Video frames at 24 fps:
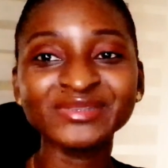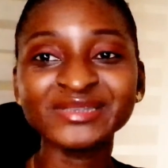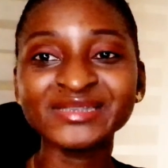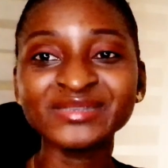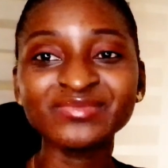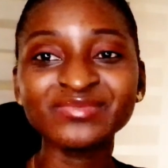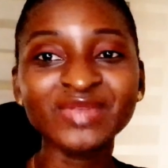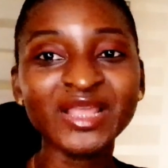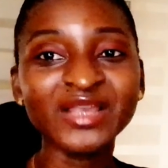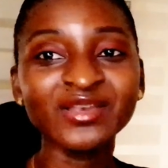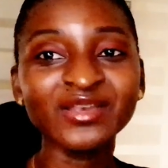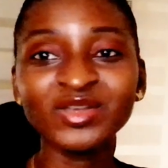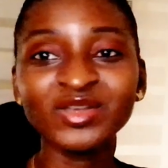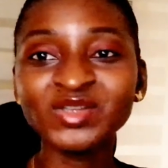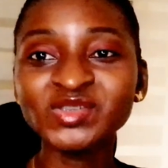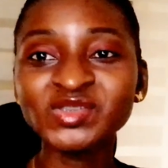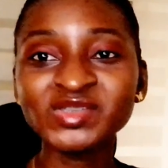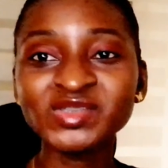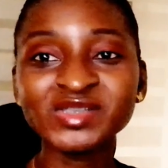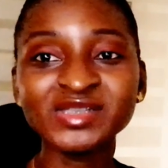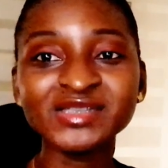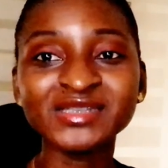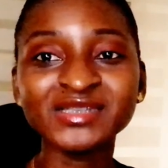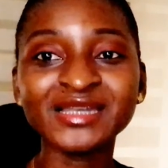That's why I
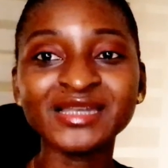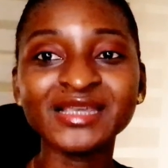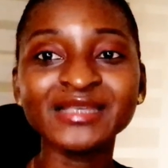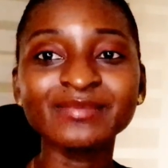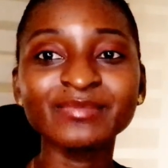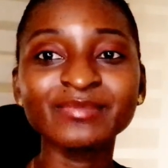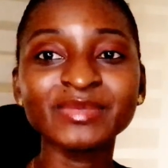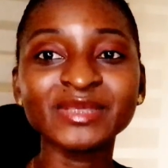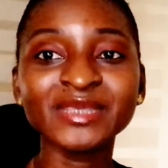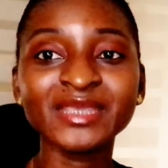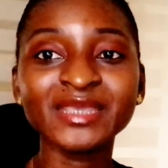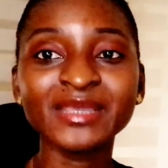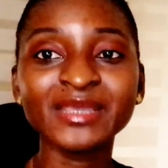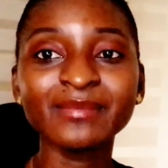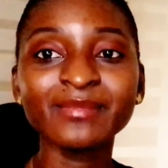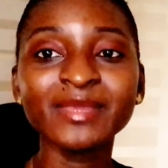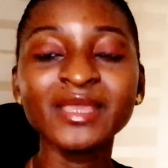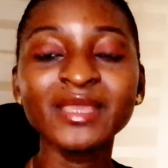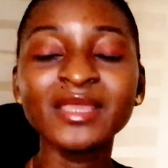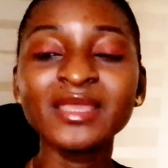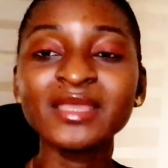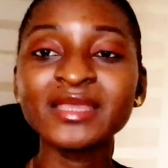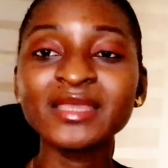lost it and I became